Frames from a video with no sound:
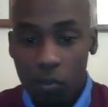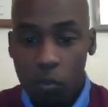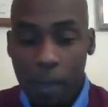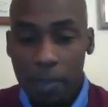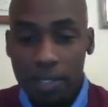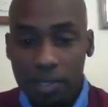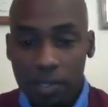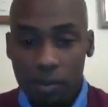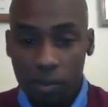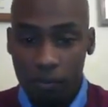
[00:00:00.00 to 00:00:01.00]

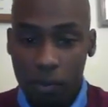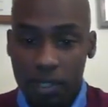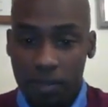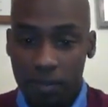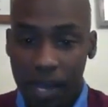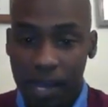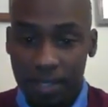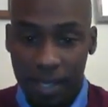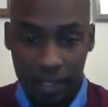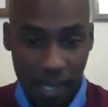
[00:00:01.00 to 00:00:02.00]
weapons, or voice of
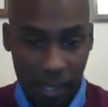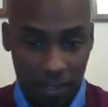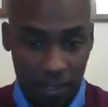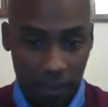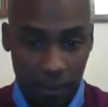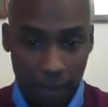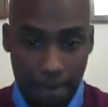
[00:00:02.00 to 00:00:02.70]
God technology,